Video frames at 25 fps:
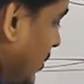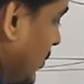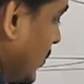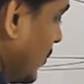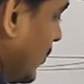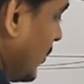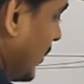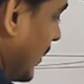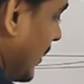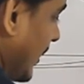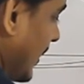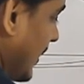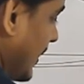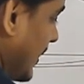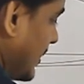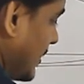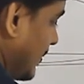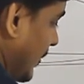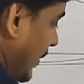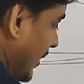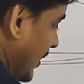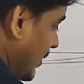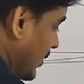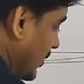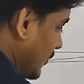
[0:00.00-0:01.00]
2, here it is
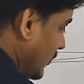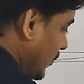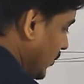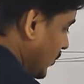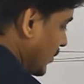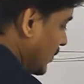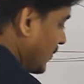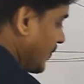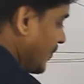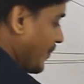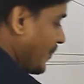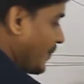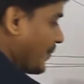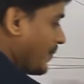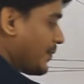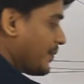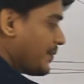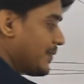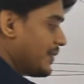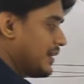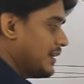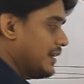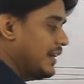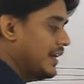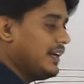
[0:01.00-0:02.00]
minus 4,
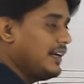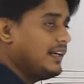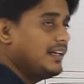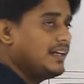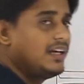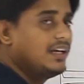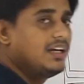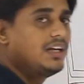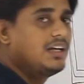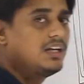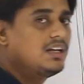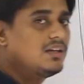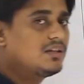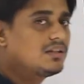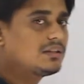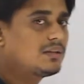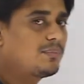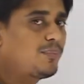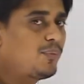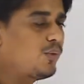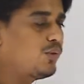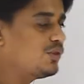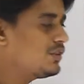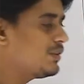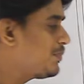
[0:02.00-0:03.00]
right?
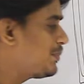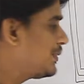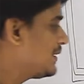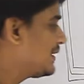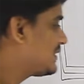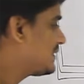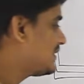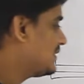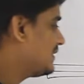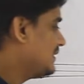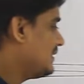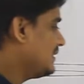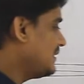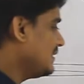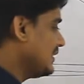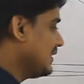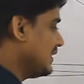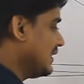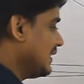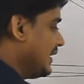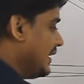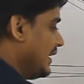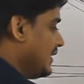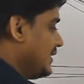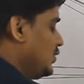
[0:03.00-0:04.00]
Suppose a person
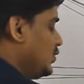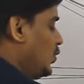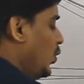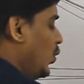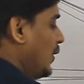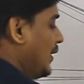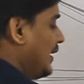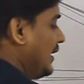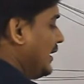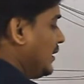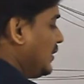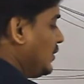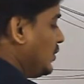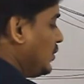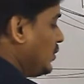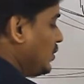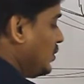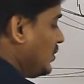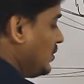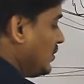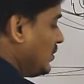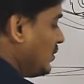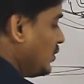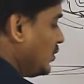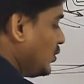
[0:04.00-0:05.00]
is going
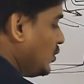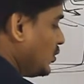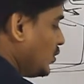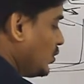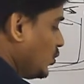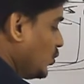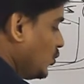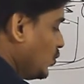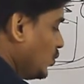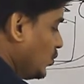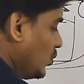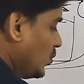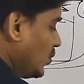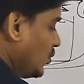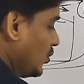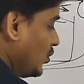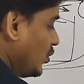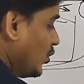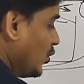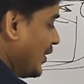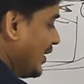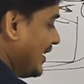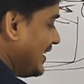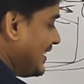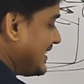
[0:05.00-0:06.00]
2
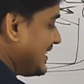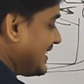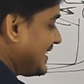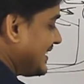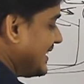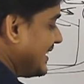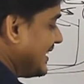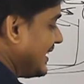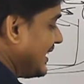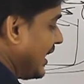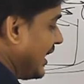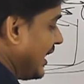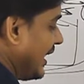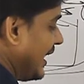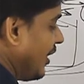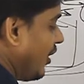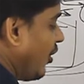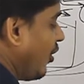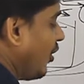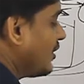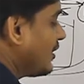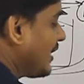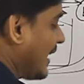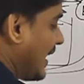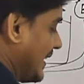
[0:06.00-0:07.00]
units
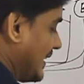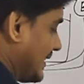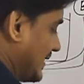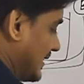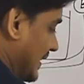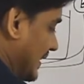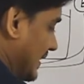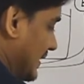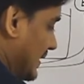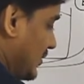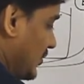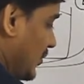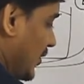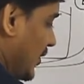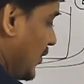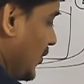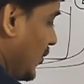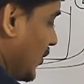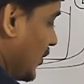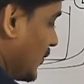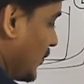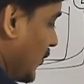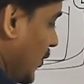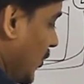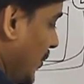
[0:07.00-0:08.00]
on the right side. So, he
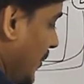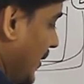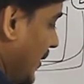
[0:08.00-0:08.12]
goes from